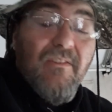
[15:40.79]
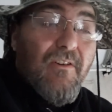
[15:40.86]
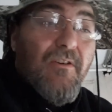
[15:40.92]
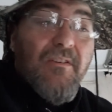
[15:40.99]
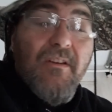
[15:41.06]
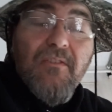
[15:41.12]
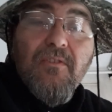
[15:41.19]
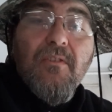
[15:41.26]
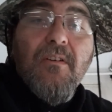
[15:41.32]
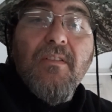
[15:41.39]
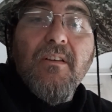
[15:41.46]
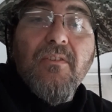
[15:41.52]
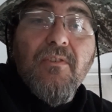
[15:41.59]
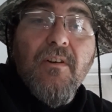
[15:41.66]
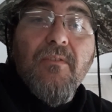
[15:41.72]
You're touching all
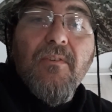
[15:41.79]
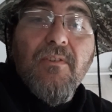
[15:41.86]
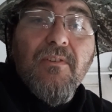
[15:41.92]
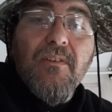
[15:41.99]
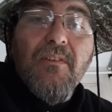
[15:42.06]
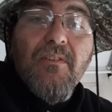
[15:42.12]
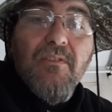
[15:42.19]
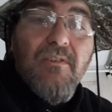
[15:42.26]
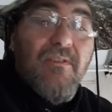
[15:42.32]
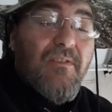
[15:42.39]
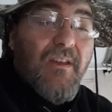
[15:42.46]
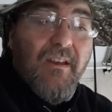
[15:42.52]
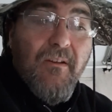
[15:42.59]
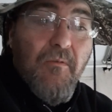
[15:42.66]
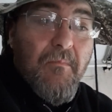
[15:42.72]
these surfaces just
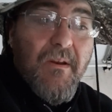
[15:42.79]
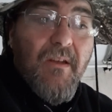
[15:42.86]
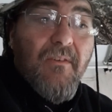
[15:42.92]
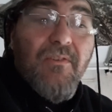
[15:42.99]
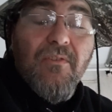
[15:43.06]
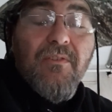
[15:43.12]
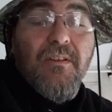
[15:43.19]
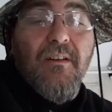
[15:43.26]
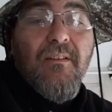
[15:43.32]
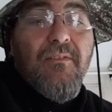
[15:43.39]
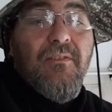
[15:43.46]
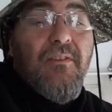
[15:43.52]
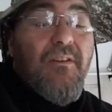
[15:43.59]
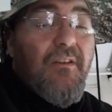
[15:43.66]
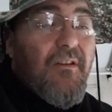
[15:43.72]
like everybody else has touched.